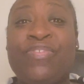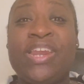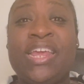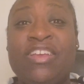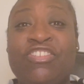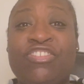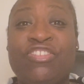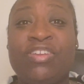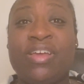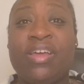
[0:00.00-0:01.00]

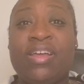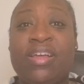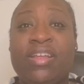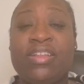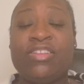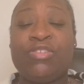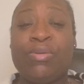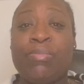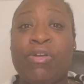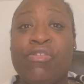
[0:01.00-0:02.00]
finished
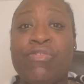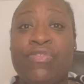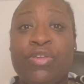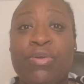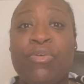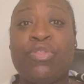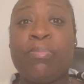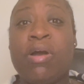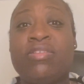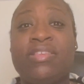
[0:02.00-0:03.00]
doing my review of the
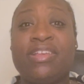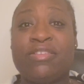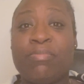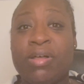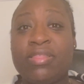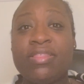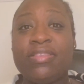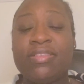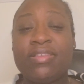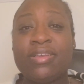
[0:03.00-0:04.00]
past six
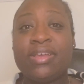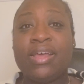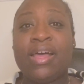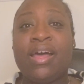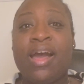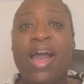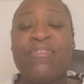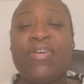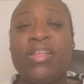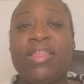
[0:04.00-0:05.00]
months. I
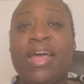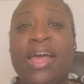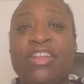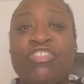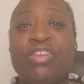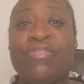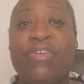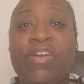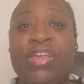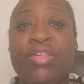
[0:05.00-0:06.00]
found that actually
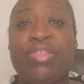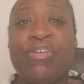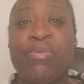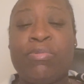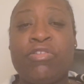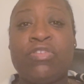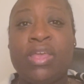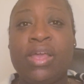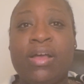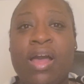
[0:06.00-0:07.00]
very
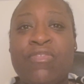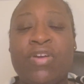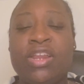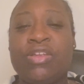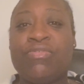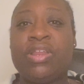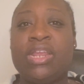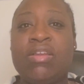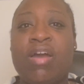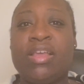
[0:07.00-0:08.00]
therapeutic. I find it
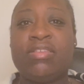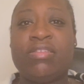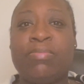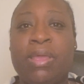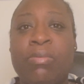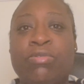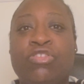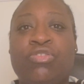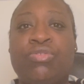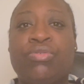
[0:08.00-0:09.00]
really nice to be able
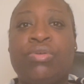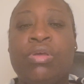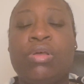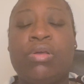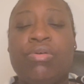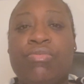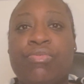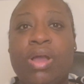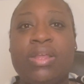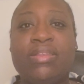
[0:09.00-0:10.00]
to
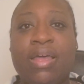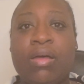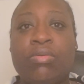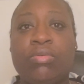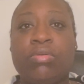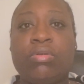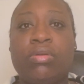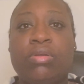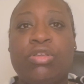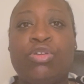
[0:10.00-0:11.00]
write down
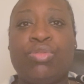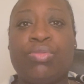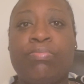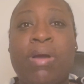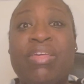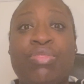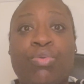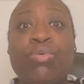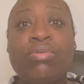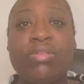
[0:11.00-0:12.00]
your my
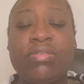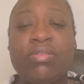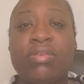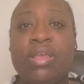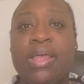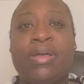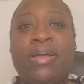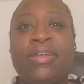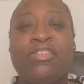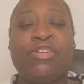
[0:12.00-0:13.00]
thoughts.
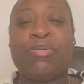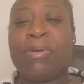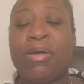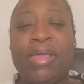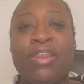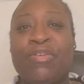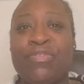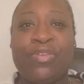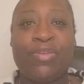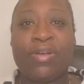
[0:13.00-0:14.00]
I don't know about any
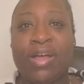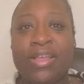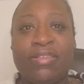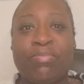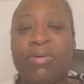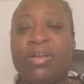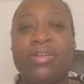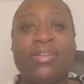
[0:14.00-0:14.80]
of you guys, but